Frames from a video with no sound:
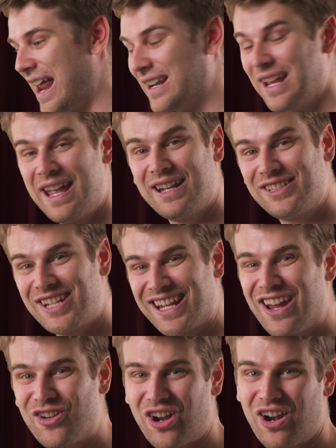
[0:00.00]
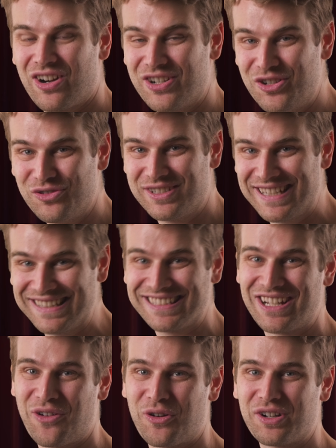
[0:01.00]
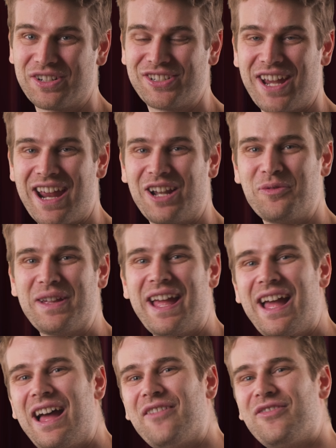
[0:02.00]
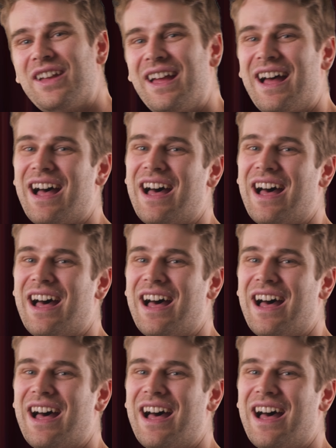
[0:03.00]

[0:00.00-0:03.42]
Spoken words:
And check out our new Discord channel we have.